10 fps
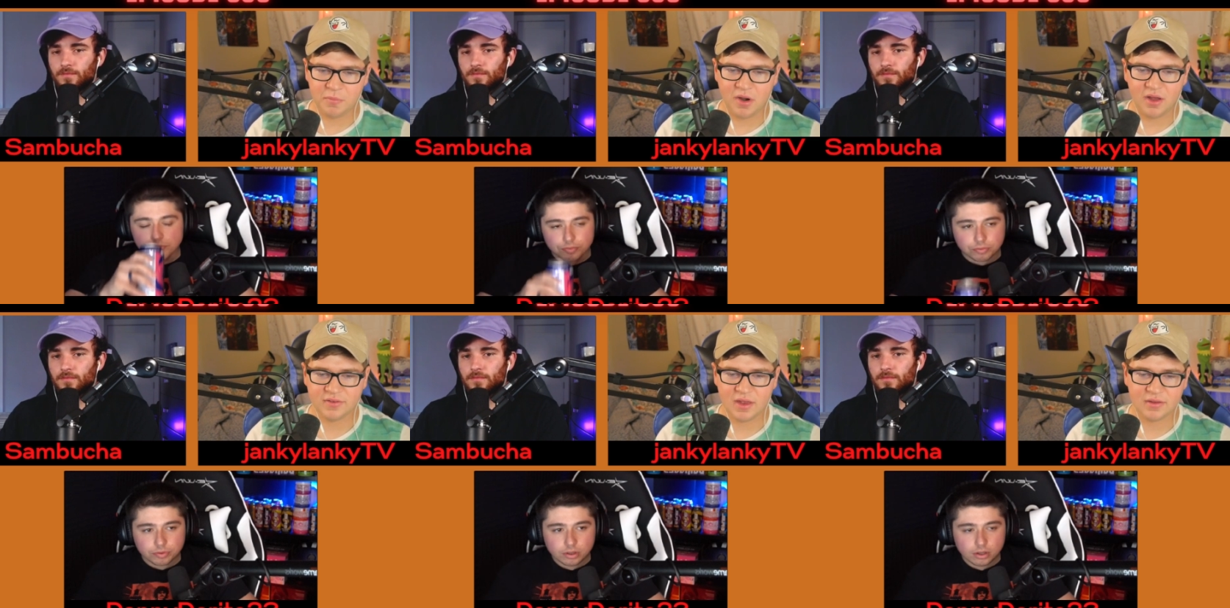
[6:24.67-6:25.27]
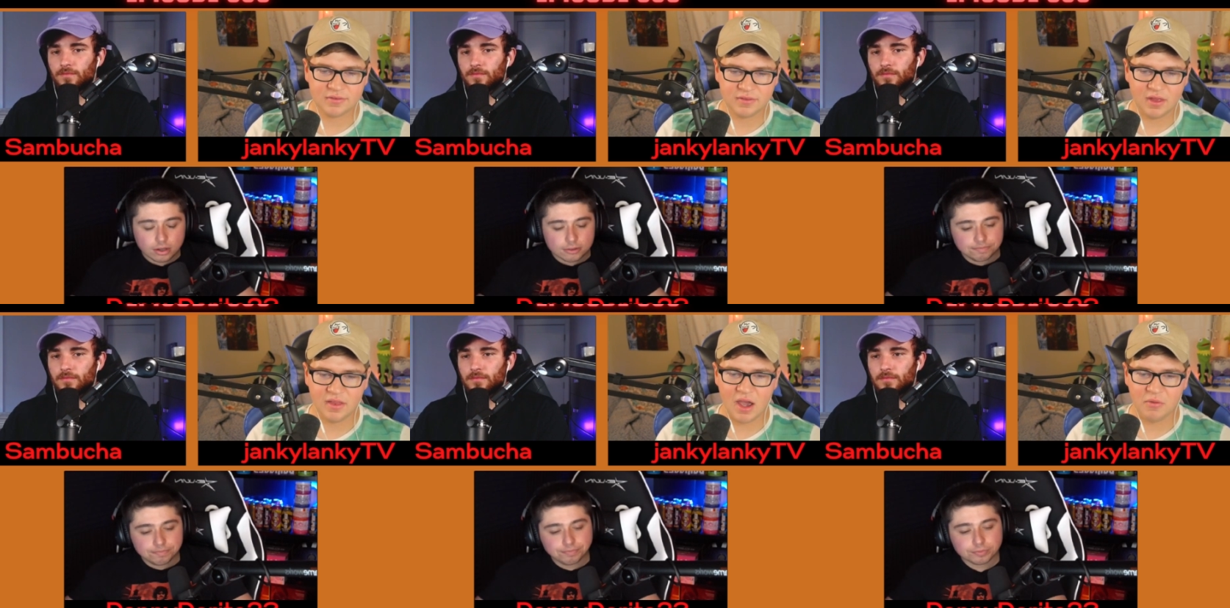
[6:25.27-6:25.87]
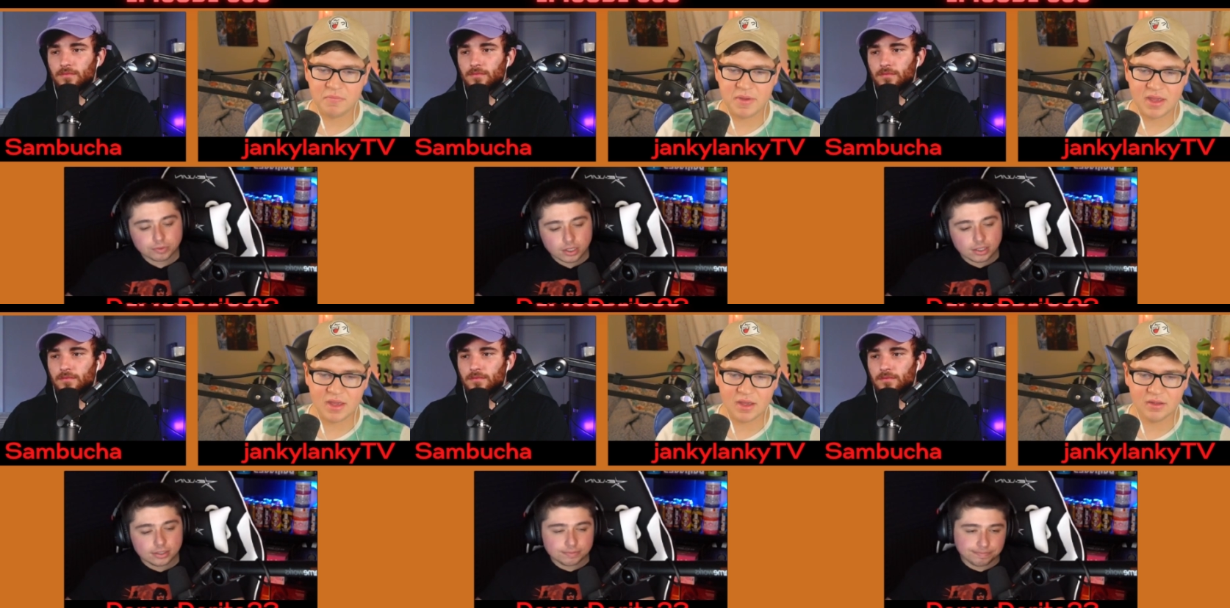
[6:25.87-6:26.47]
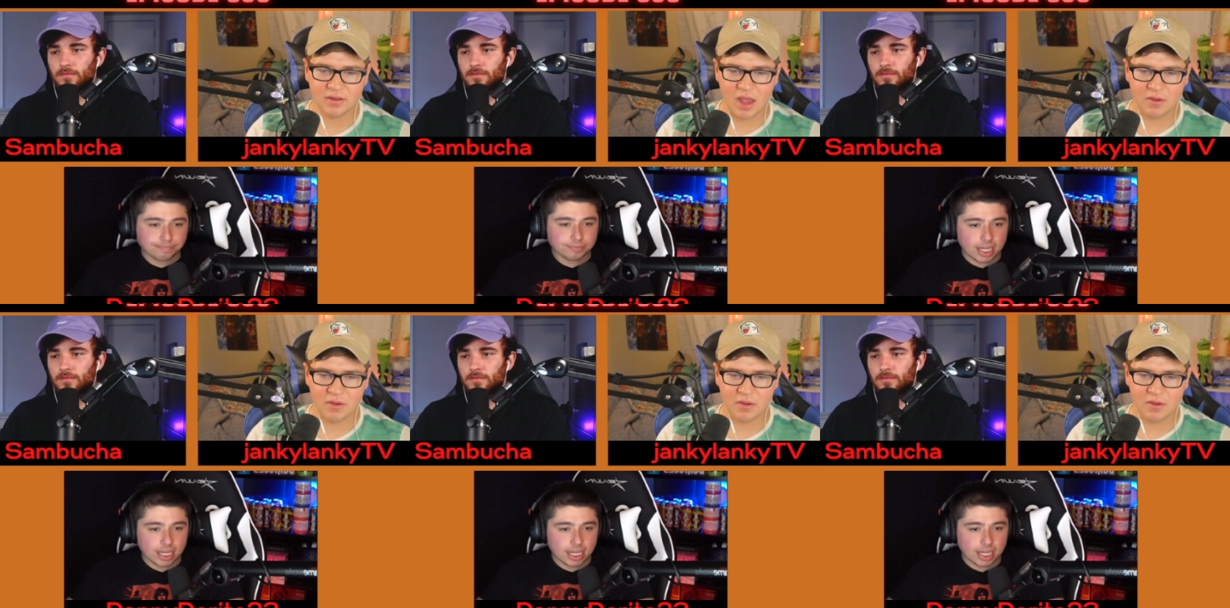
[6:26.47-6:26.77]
Speaker 1: the process, then that would be like